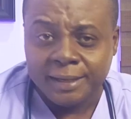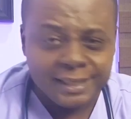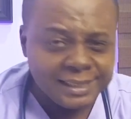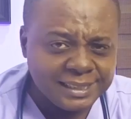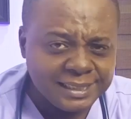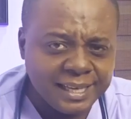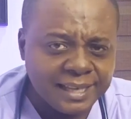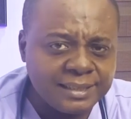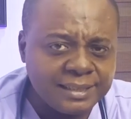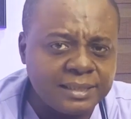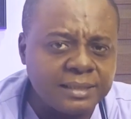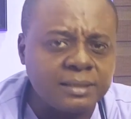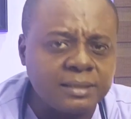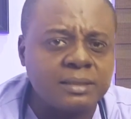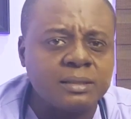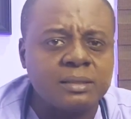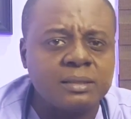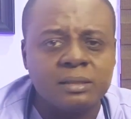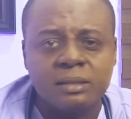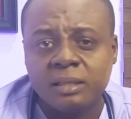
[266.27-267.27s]
These
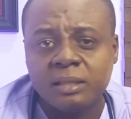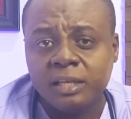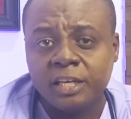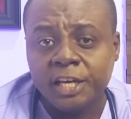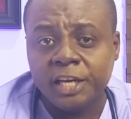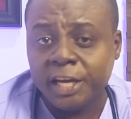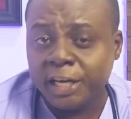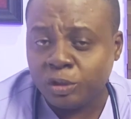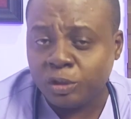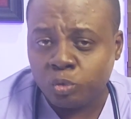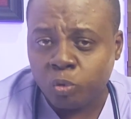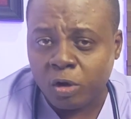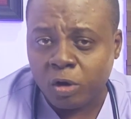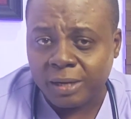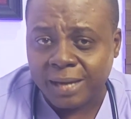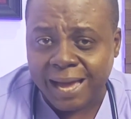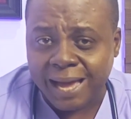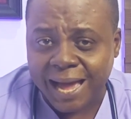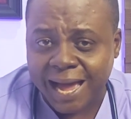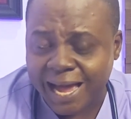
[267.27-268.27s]
cases, each
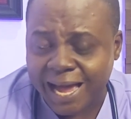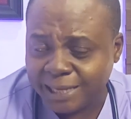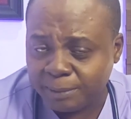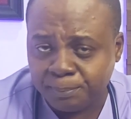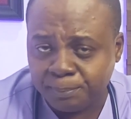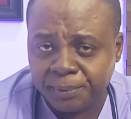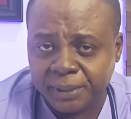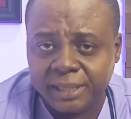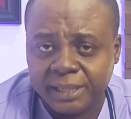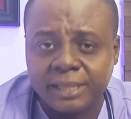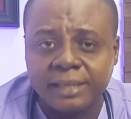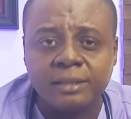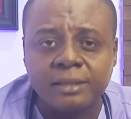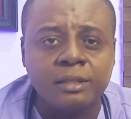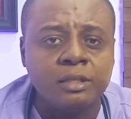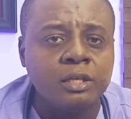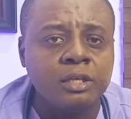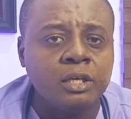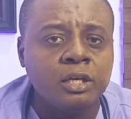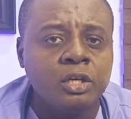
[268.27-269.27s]
one heartbreaking,
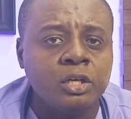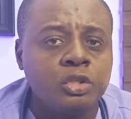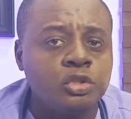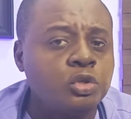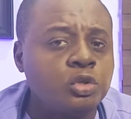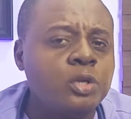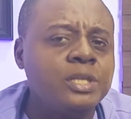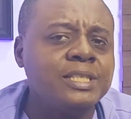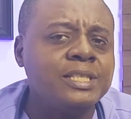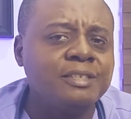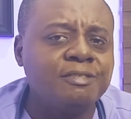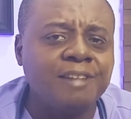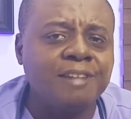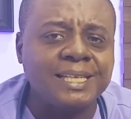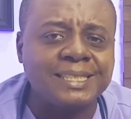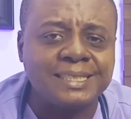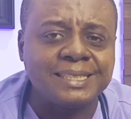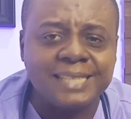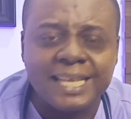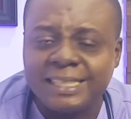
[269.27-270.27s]
show the
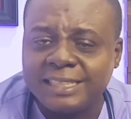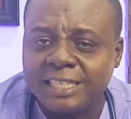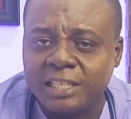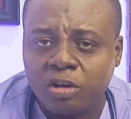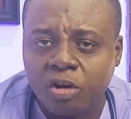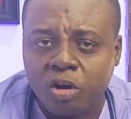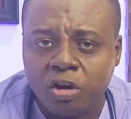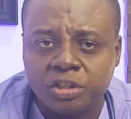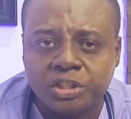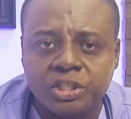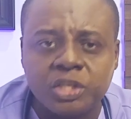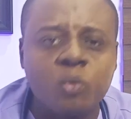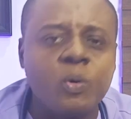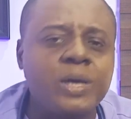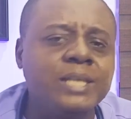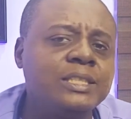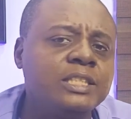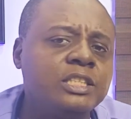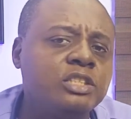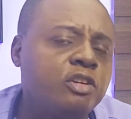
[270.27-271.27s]
devastating
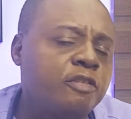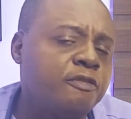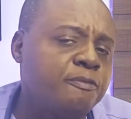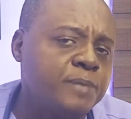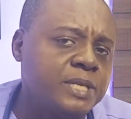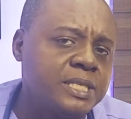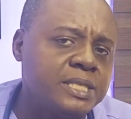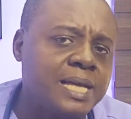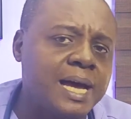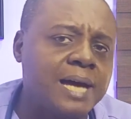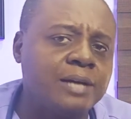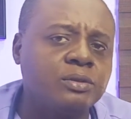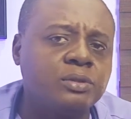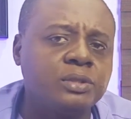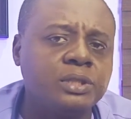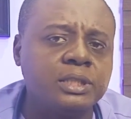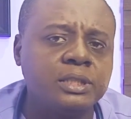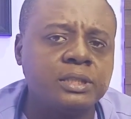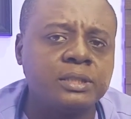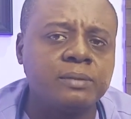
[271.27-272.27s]
consequences of
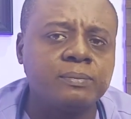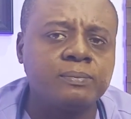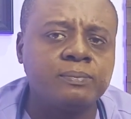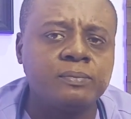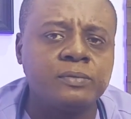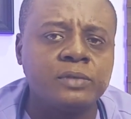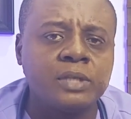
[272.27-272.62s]
misdiagnosis.